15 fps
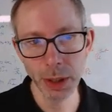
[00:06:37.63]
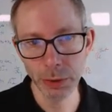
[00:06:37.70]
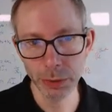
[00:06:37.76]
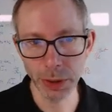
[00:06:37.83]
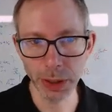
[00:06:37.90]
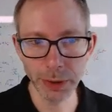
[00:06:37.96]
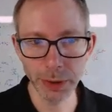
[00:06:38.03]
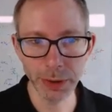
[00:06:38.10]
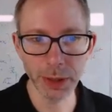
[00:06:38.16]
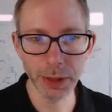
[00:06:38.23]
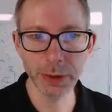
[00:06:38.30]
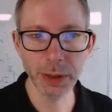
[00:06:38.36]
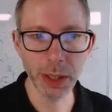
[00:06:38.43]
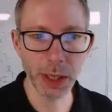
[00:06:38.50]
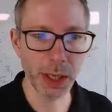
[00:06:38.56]
United
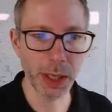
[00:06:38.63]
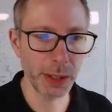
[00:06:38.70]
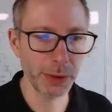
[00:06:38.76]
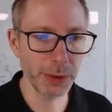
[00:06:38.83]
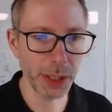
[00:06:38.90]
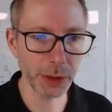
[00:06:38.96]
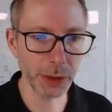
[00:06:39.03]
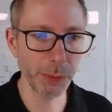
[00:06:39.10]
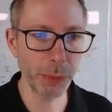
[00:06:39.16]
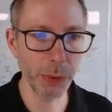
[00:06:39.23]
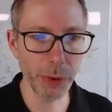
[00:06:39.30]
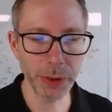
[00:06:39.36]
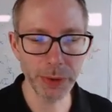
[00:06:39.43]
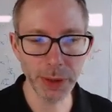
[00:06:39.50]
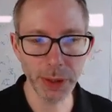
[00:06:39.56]
States there has
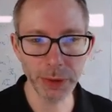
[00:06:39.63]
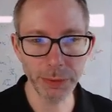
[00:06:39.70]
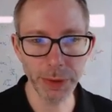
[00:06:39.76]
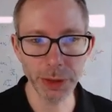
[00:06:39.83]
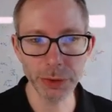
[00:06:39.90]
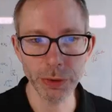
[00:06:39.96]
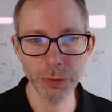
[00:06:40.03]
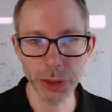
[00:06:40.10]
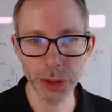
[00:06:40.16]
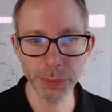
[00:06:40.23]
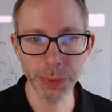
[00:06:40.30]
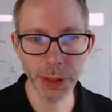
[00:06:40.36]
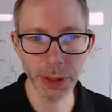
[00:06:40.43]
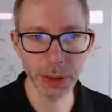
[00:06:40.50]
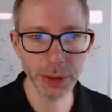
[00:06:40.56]
exports as a fraction of
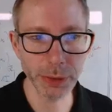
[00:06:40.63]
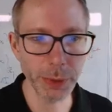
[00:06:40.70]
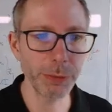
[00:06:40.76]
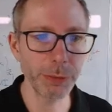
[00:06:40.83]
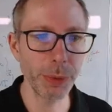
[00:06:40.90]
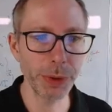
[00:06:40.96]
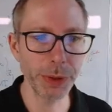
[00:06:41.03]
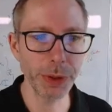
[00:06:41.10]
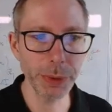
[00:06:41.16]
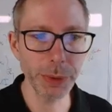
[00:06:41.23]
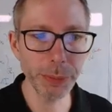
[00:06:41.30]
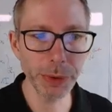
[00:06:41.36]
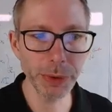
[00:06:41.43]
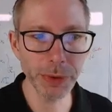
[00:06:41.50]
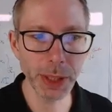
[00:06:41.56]
GDP
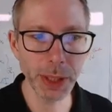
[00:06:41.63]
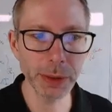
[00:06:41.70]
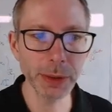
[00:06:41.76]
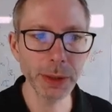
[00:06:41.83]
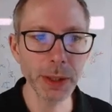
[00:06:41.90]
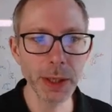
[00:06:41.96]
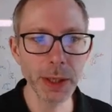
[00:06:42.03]
12.3%.